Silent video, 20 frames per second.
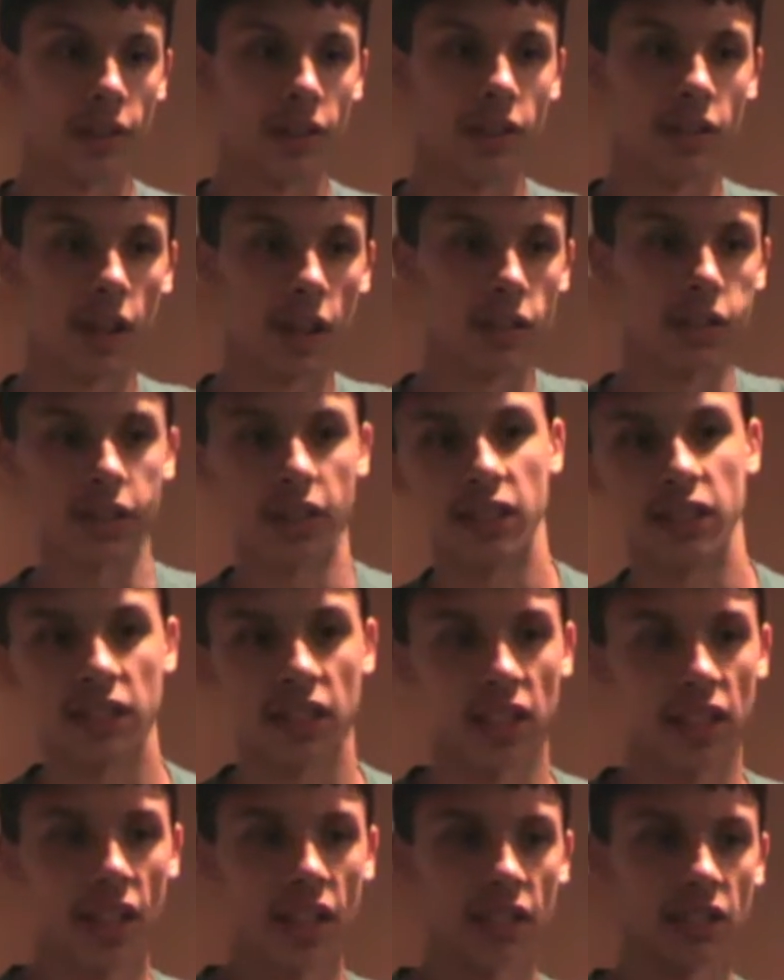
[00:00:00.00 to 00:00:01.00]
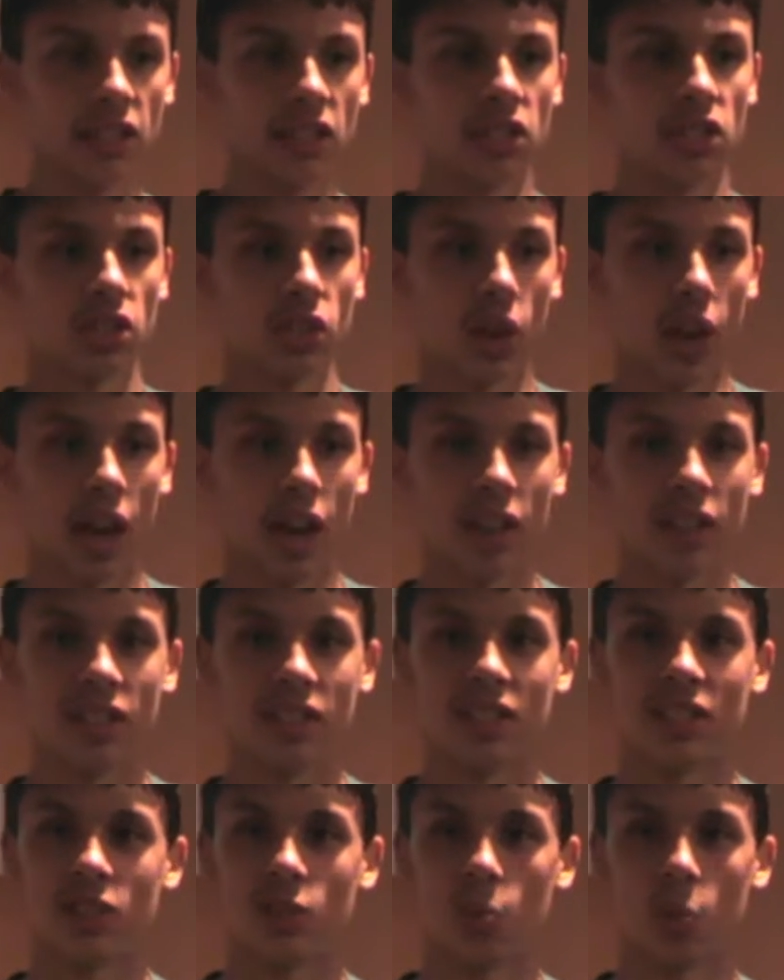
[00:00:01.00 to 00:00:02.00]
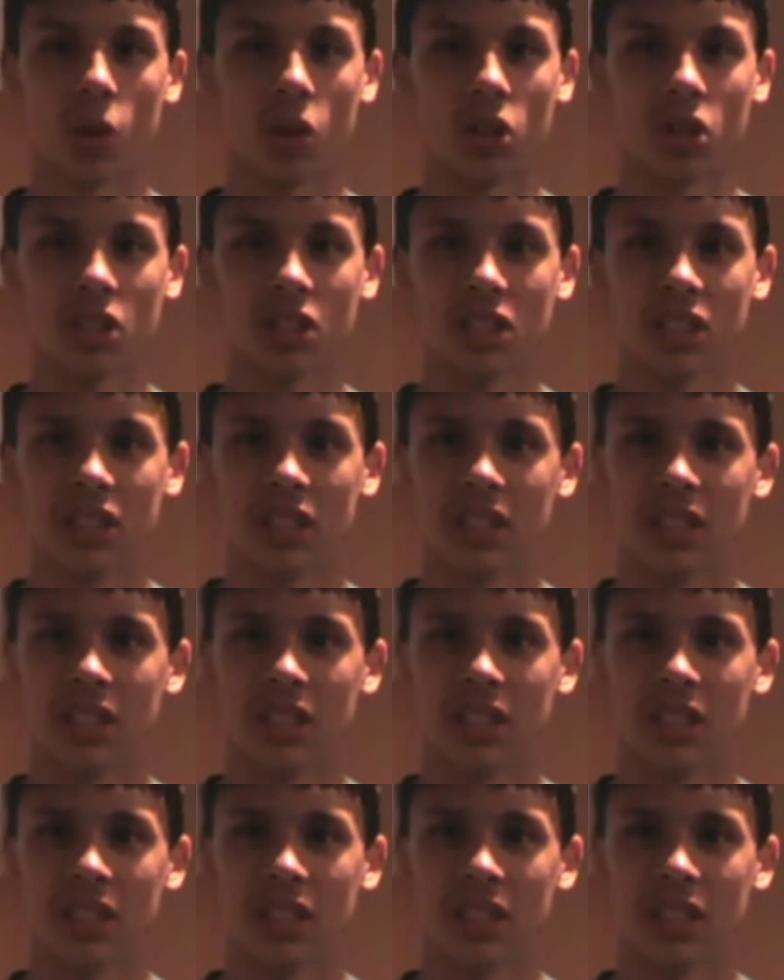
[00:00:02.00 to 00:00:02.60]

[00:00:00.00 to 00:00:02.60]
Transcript: Nothing's connected, so how does this work?